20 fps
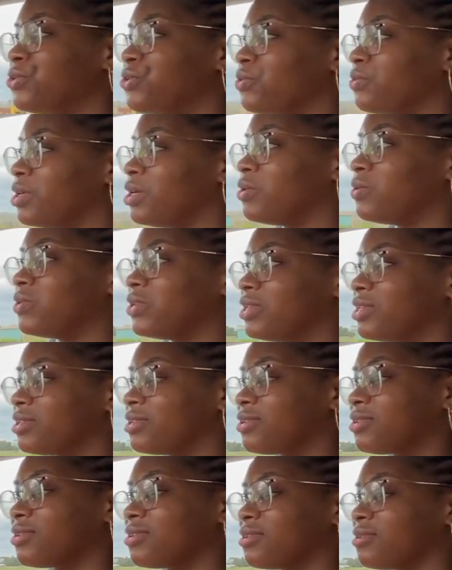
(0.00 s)
sure what it
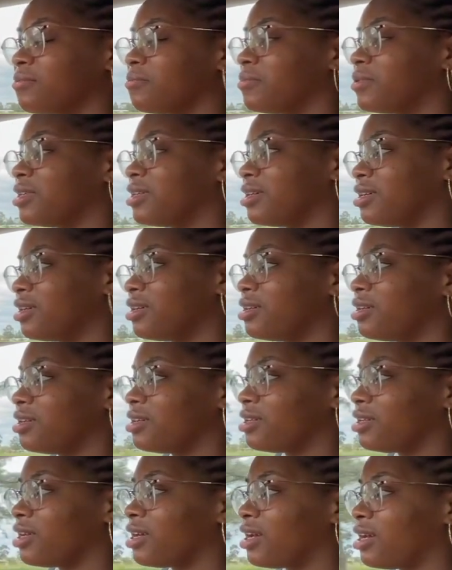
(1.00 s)
was. But
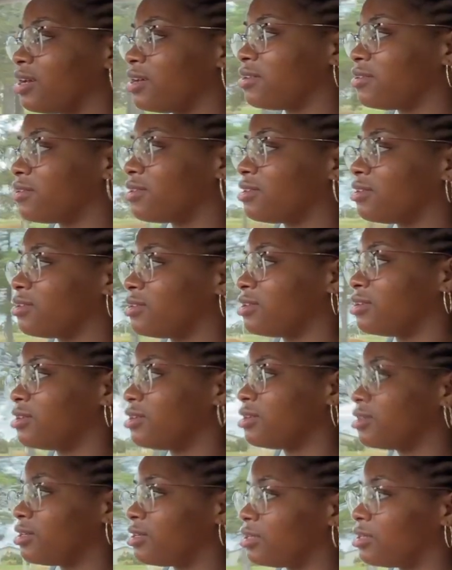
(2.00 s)
yeah,
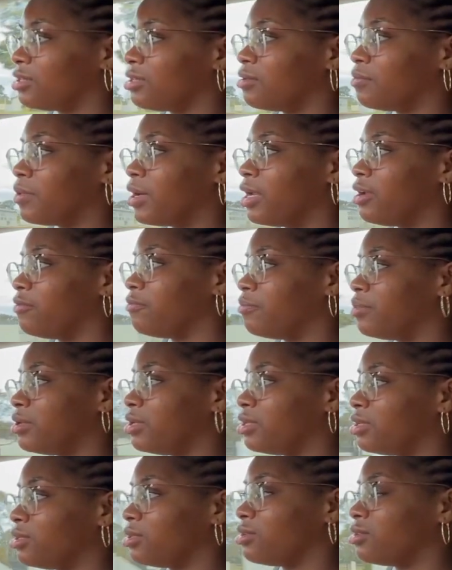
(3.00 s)
might have
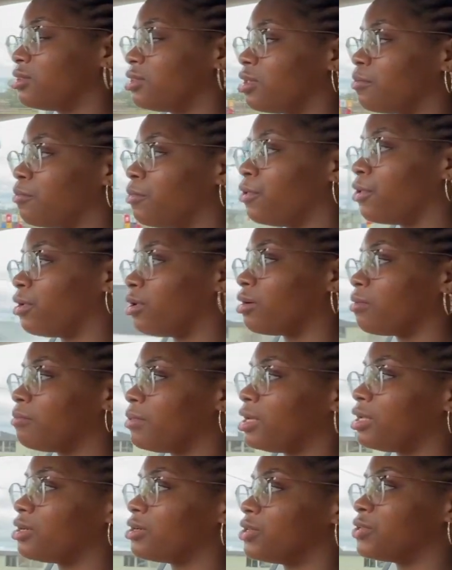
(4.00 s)
been the Murdoch
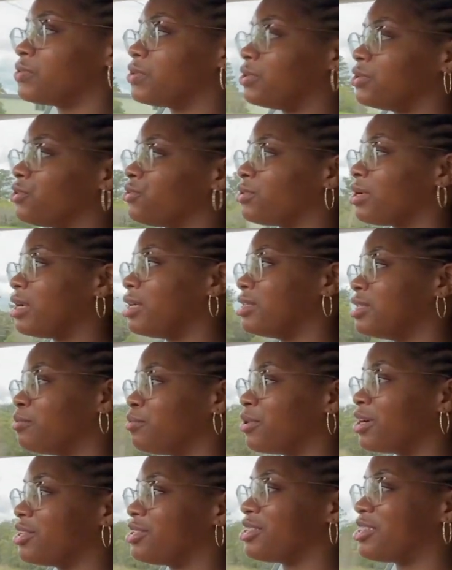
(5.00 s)
media as well, just trying to
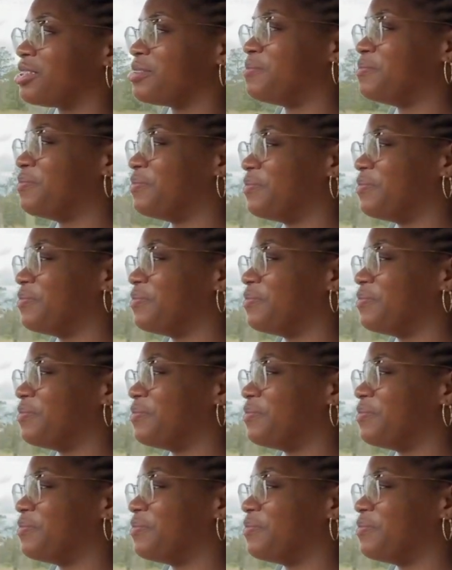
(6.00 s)
suppress them.